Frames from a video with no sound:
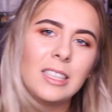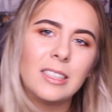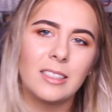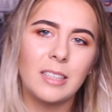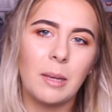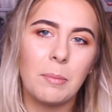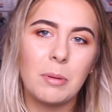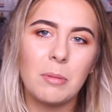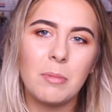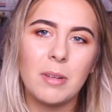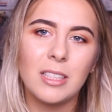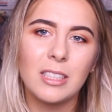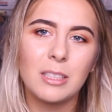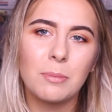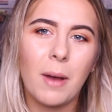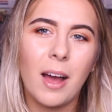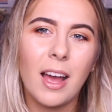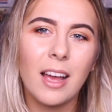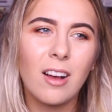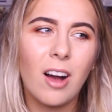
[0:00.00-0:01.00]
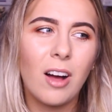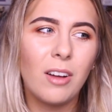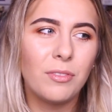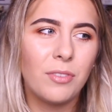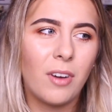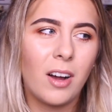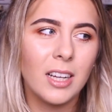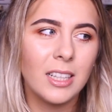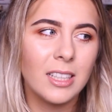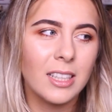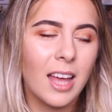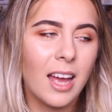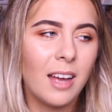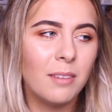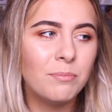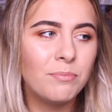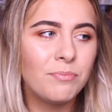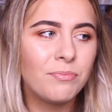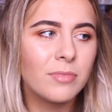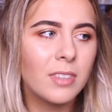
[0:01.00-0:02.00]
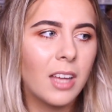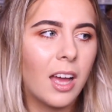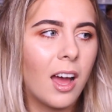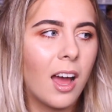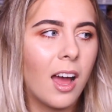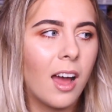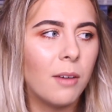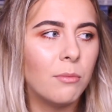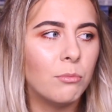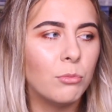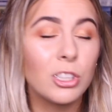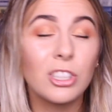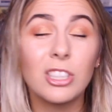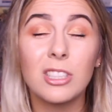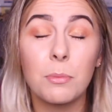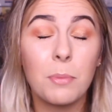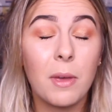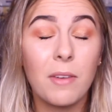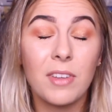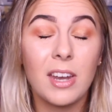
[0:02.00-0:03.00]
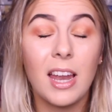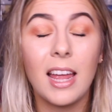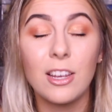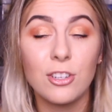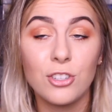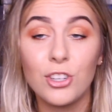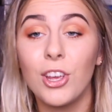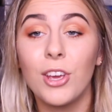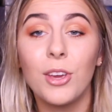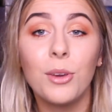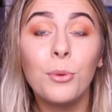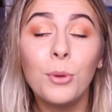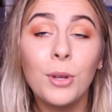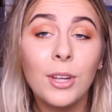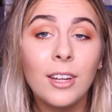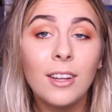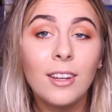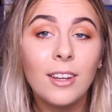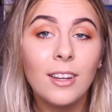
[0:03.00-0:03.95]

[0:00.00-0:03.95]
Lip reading: supplements, but I can't find them, which is a bit of an issue.